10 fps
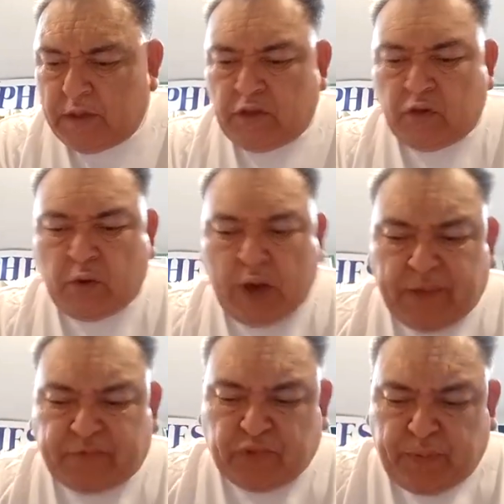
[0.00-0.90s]
you
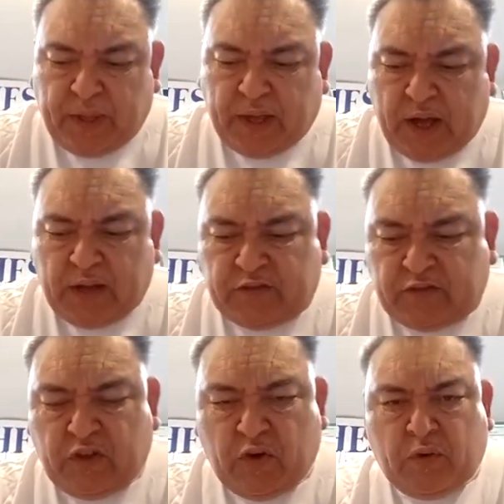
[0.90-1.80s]
have to be
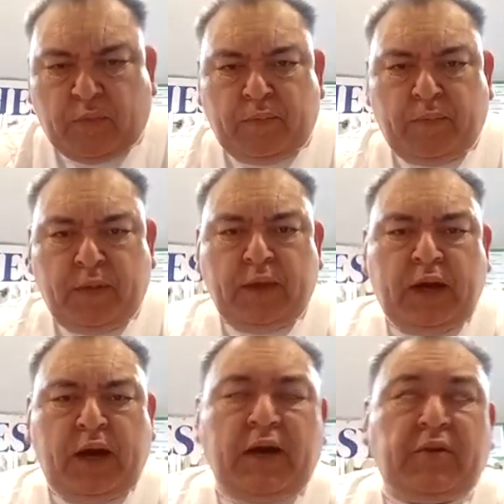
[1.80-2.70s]
consumed
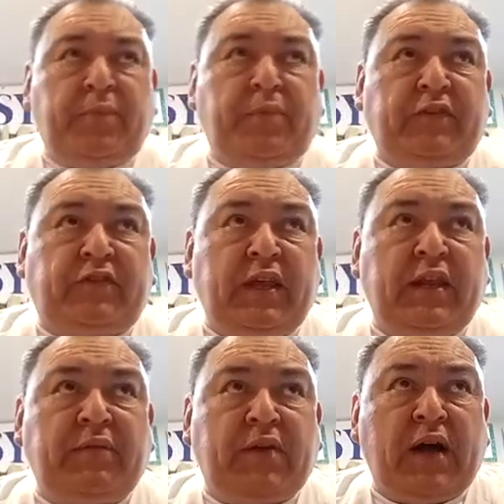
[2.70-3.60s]
100%
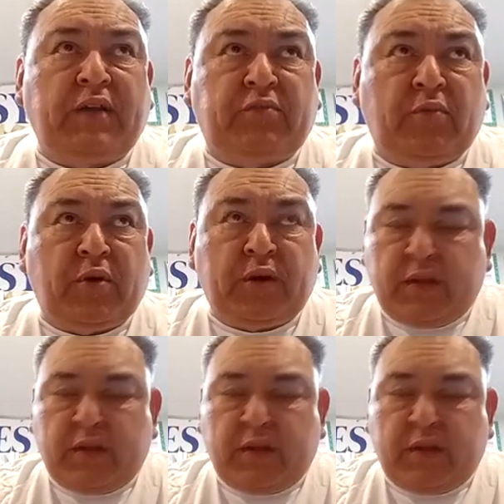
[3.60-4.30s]
of God's word.